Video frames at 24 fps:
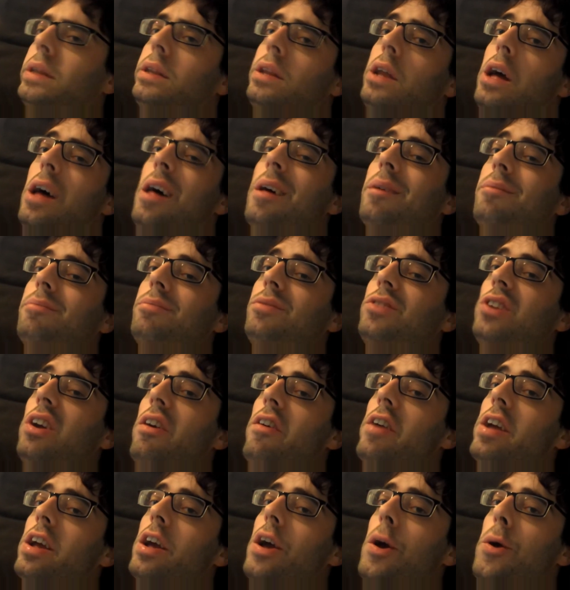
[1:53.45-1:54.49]
Yeah,
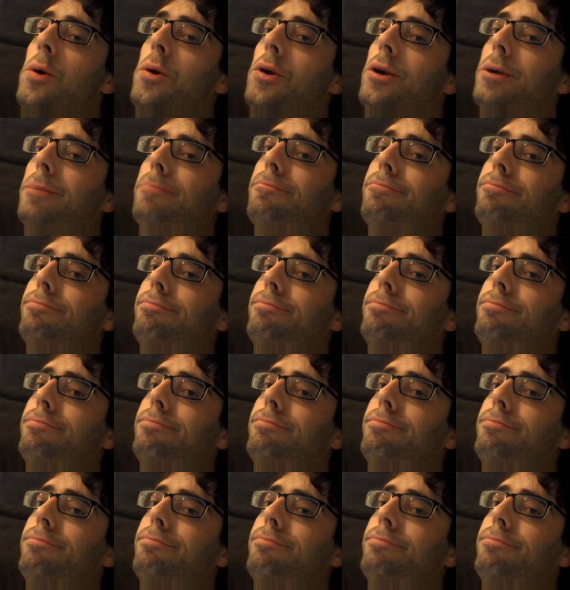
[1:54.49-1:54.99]
cherry coke.